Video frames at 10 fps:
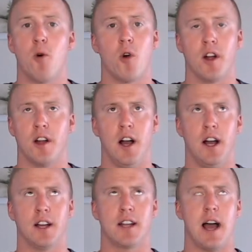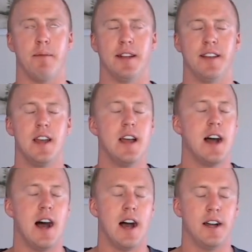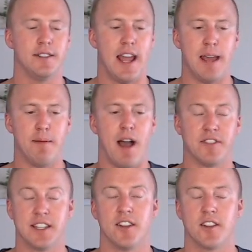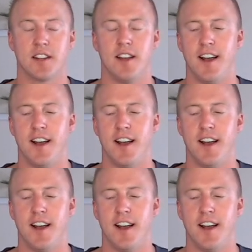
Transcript: or a common name, obviously, or